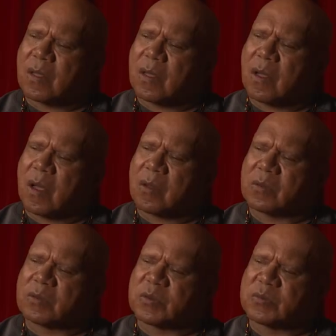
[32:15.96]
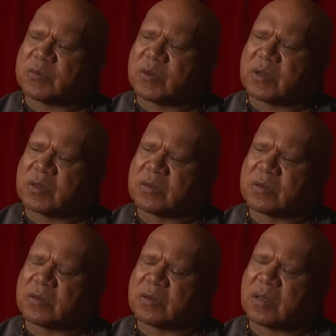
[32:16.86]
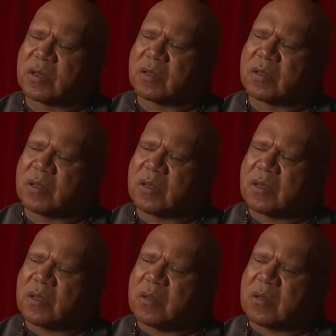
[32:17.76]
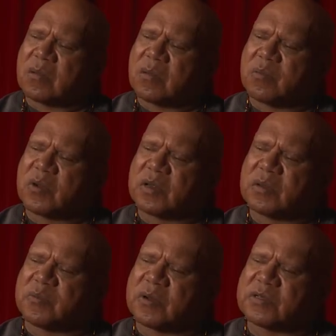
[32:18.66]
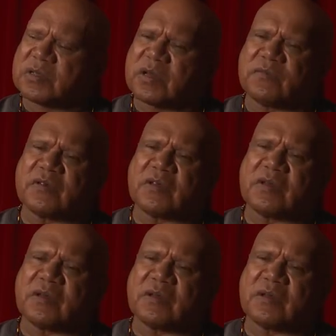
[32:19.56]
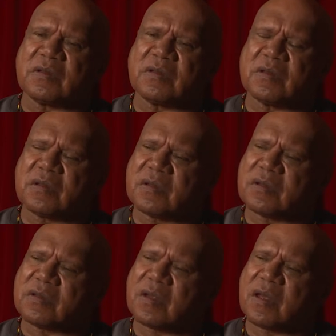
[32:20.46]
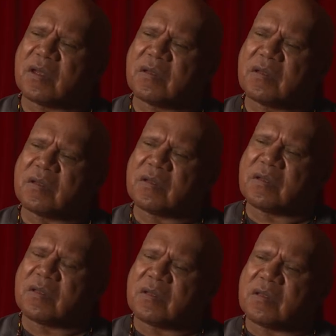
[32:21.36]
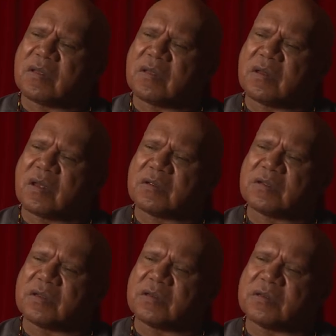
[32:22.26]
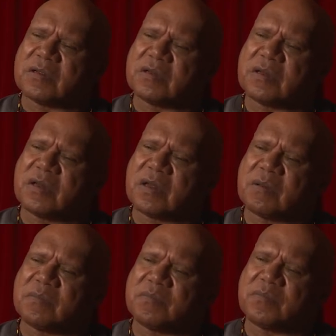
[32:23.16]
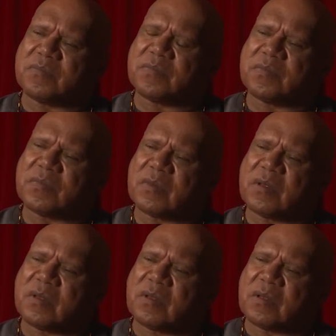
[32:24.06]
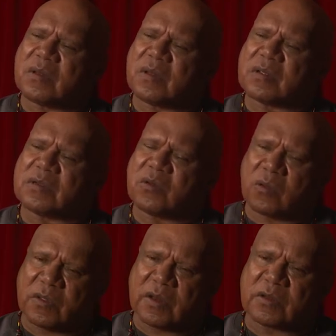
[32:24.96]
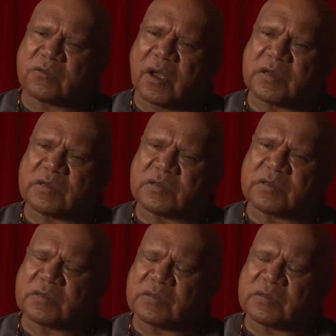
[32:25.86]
Oh, it was pretty, yeah, pretty significant. And, you know, she did, like I said, all the illustrations.